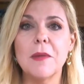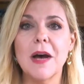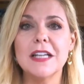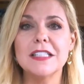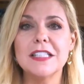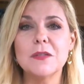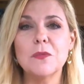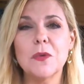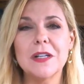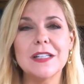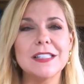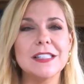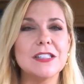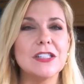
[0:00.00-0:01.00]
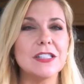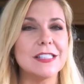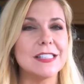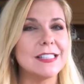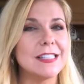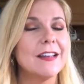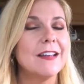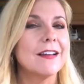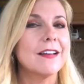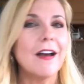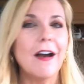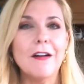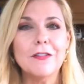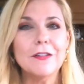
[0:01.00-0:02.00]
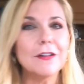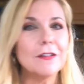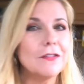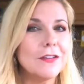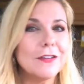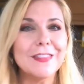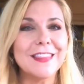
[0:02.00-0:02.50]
I did want to just cover a few